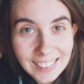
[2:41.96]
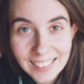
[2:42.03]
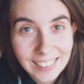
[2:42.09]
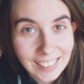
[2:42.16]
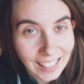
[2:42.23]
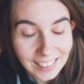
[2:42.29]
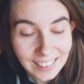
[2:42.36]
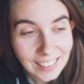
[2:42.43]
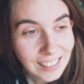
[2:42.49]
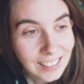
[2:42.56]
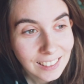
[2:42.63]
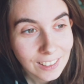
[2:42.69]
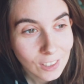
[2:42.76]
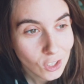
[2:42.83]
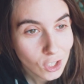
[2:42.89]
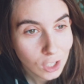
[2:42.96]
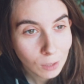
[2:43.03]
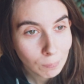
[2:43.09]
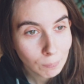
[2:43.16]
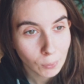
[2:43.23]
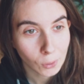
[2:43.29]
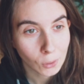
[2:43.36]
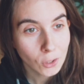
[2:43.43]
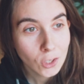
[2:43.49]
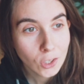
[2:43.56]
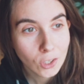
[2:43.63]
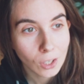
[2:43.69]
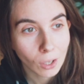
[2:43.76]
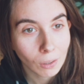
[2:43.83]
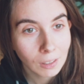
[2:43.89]
get the initial
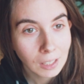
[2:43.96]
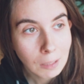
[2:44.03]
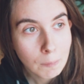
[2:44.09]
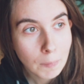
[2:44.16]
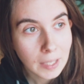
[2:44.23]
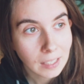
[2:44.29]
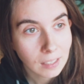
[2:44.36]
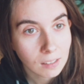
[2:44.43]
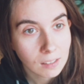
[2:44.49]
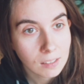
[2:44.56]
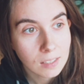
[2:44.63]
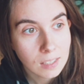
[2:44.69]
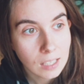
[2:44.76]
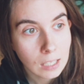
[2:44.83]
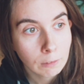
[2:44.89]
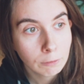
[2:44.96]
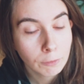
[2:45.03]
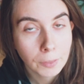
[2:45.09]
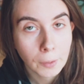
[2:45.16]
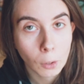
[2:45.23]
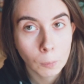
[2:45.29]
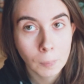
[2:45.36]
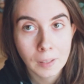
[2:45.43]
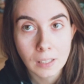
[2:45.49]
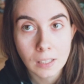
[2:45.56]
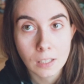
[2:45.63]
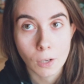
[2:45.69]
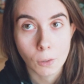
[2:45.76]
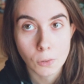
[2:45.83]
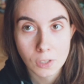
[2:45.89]
push going, because if nobody
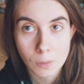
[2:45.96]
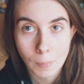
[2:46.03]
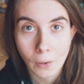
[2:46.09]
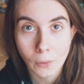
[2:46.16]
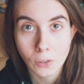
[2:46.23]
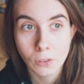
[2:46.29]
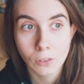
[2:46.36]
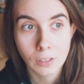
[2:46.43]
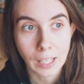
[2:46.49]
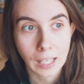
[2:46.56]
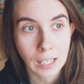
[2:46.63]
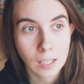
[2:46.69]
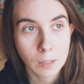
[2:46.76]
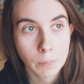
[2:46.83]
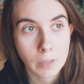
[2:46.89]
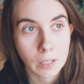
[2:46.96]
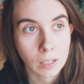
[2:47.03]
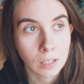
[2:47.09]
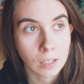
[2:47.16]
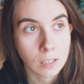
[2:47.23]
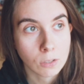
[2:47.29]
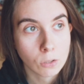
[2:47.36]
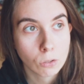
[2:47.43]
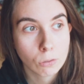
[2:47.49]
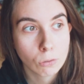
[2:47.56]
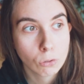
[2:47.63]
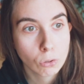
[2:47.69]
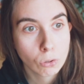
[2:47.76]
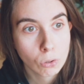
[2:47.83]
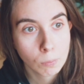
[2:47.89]
knows about your game, it is
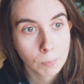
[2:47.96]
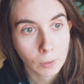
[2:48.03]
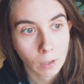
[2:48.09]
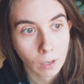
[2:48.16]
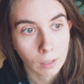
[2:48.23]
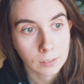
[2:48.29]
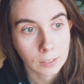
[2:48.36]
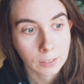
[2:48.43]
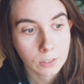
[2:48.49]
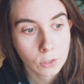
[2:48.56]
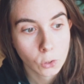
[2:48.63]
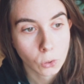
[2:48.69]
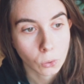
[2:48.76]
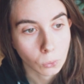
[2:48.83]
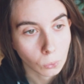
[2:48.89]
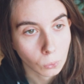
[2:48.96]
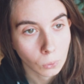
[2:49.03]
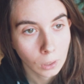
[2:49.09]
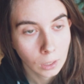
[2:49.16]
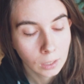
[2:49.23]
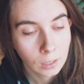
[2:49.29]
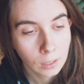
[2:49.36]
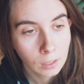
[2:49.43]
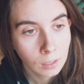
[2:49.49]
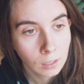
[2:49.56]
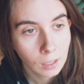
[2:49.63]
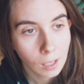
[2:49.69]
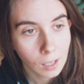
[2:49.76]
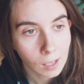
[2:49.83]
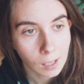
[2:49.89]
super hard to
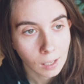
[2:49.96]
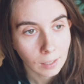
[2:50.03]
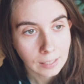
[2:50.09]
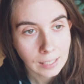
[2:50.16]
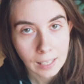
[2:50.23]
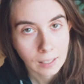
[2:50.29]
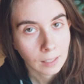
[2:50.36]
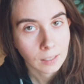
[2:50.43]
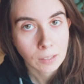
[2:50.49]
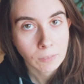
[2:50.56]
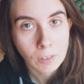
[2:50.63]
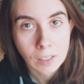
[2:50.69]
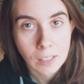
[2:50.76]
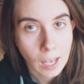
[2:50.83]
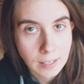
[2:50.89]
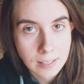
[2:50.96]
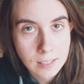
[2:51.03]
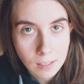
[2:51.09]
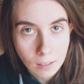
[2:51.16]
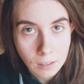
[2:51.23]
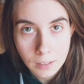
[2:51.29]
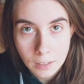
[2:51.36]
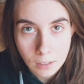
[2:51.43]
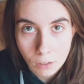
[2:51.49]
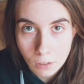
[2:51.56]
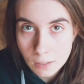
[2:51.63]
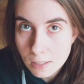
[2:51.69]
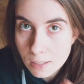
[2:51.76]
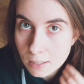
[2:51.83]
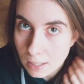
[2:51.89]
even get started
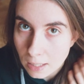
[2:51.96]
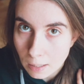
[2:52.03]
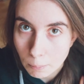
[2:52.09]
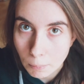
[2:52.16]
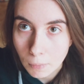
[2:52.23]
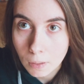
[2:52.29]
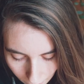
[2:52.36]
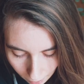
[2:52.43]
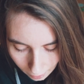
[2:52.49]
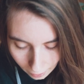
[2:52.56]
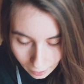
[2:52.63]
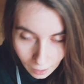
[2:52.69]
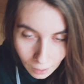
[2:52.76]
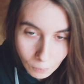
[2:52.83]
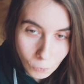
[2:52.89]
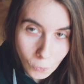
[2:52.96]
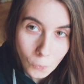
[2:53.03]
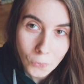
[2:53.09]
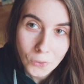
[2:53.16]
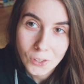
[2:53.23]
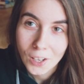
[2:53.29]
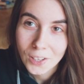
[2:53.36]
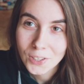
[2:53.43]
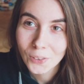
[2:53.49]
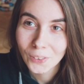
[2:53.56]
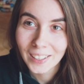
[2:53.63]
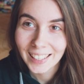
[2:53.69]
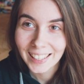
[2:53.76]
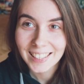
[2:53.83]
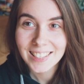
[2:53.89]
on Steam. It was also
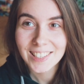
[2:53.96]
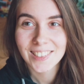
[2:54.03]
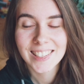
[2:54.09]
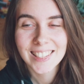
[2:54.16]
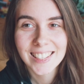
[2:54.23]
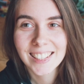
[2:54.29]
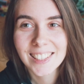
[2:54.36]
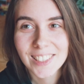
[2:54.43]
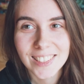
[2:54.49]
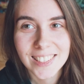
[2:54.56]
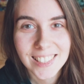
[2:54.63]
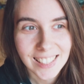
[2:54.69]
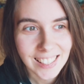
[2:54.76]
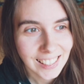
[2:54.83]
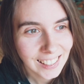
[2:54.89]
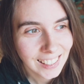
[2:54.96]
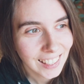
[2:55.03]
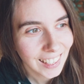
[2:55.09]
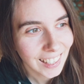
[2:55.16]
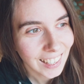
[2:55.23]
really interesting to see